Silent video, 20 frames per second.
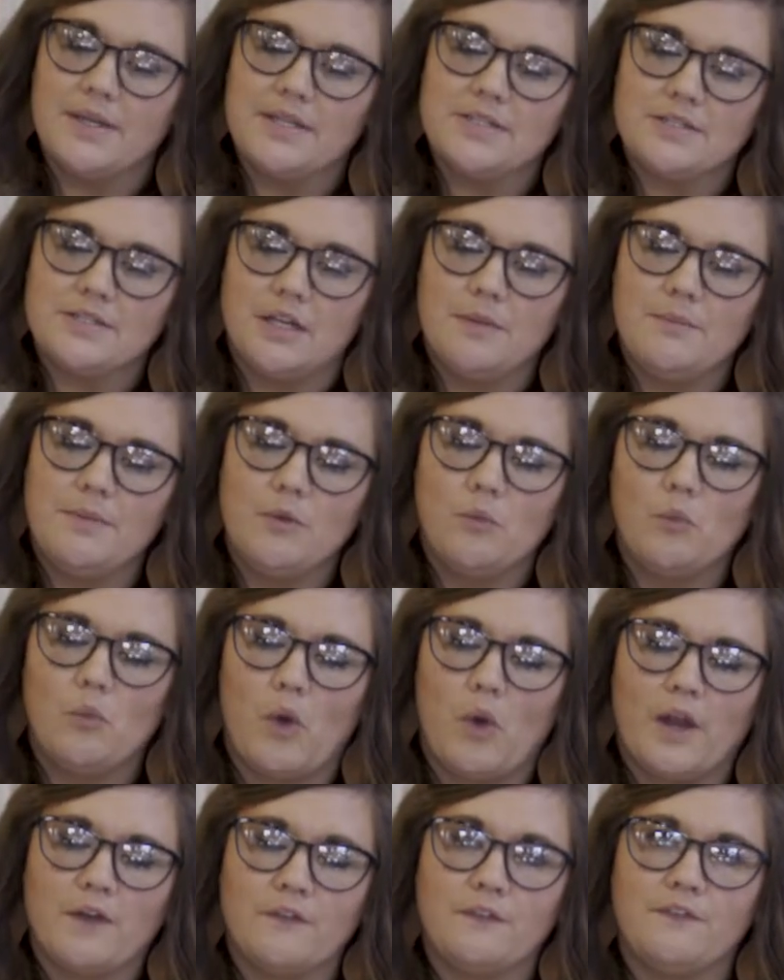it's gonna be
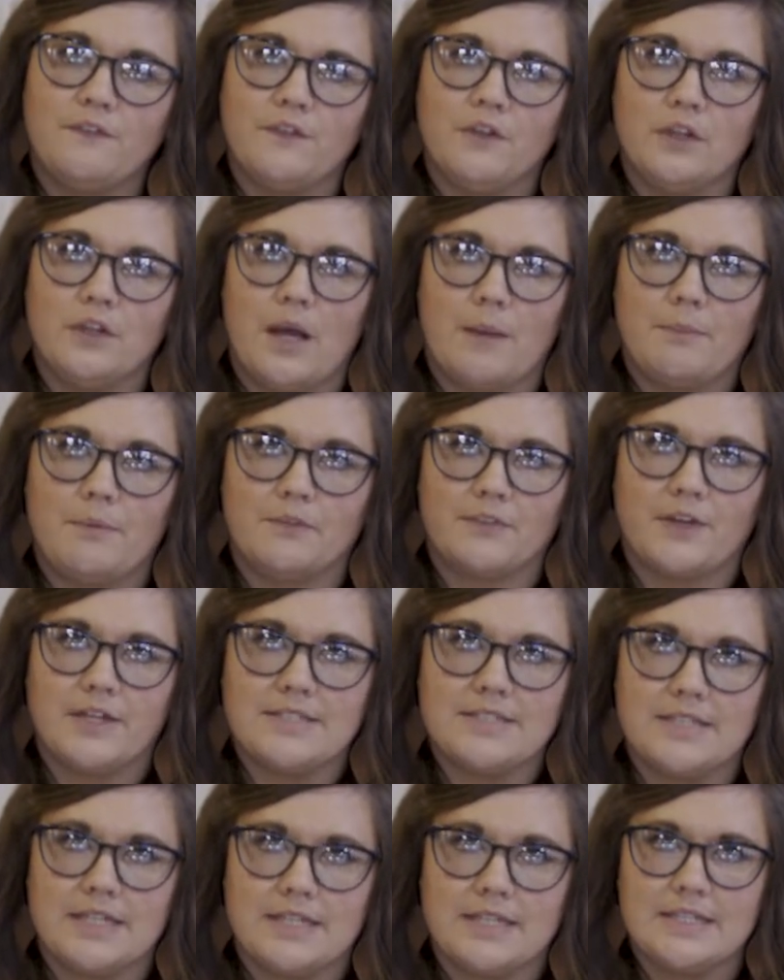1 full cup of
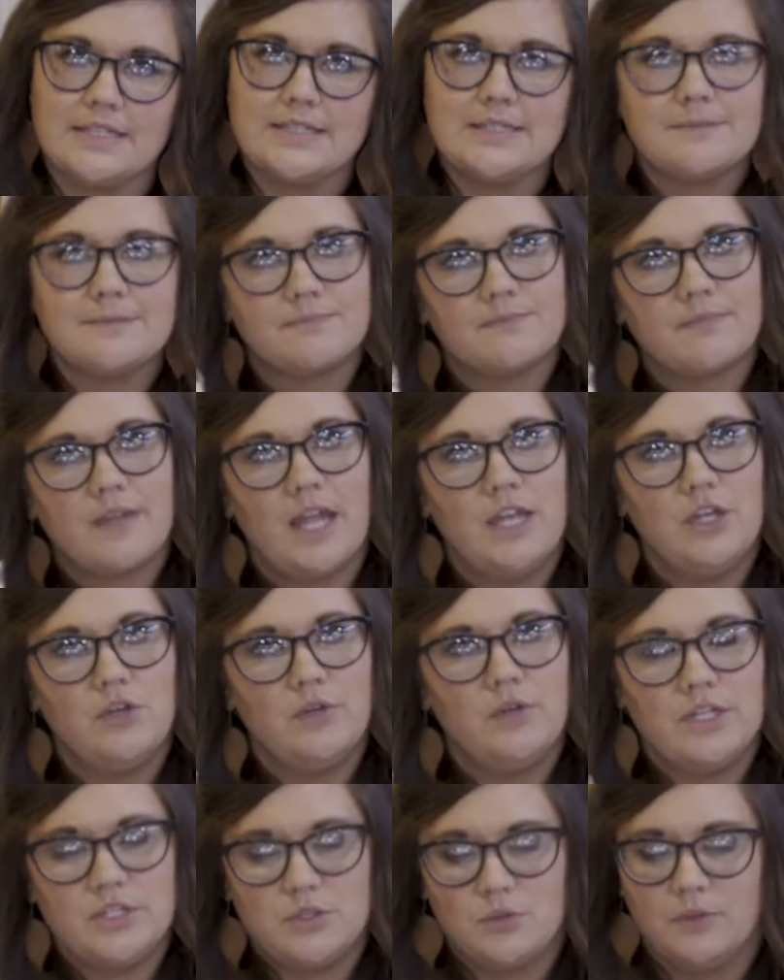rice like this, and you
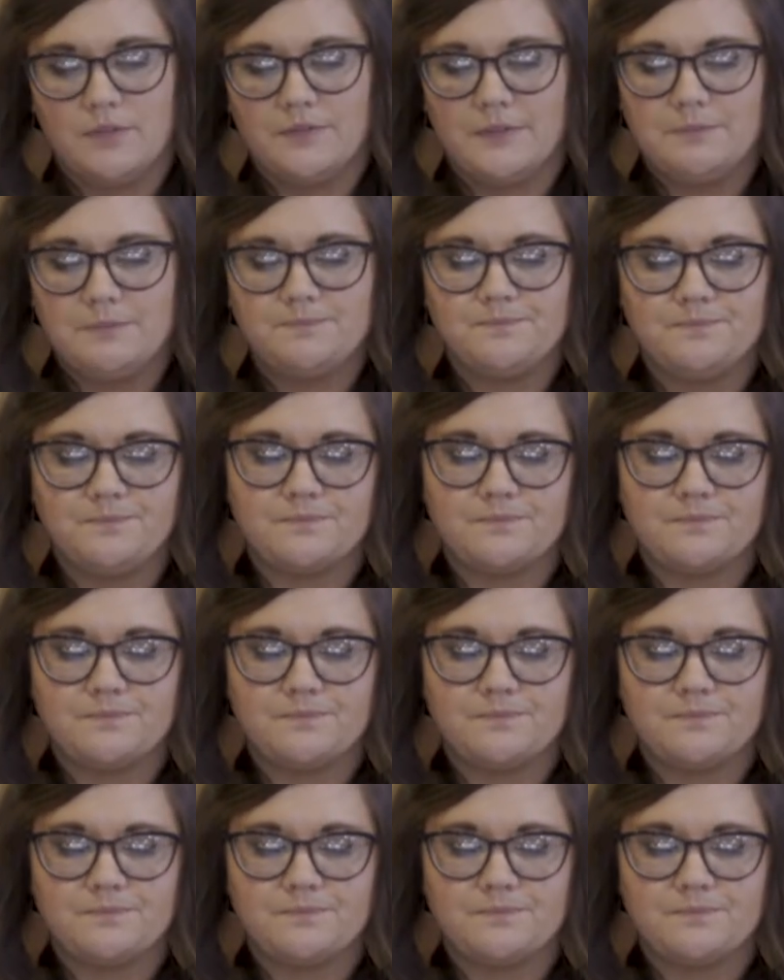need 2 of them.